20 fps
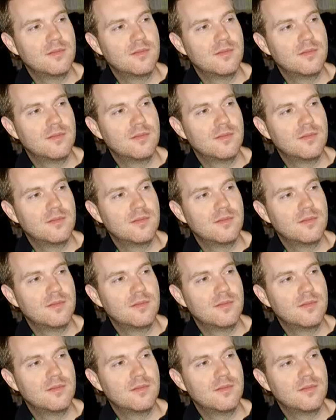
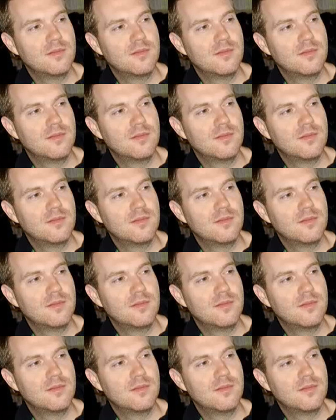
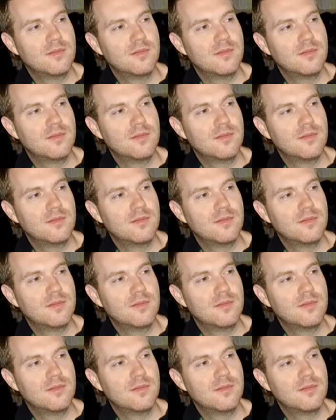This is a still picture; no speech is visible.